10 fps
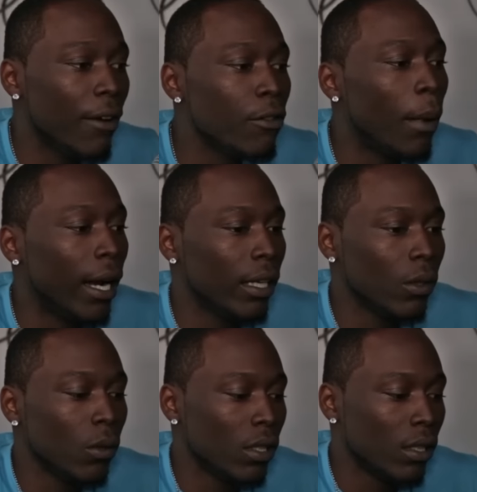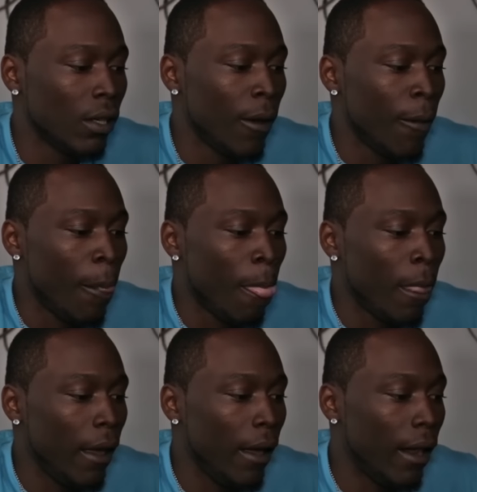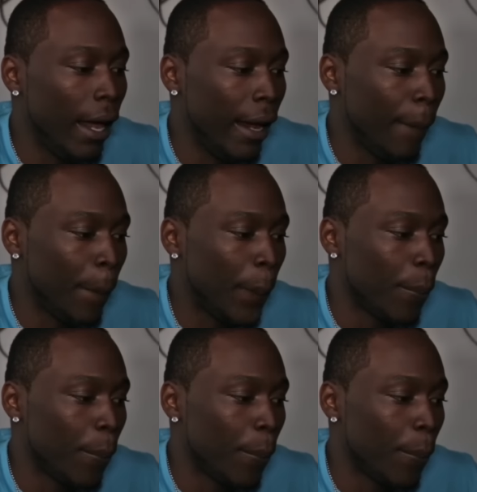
everybody losing, and like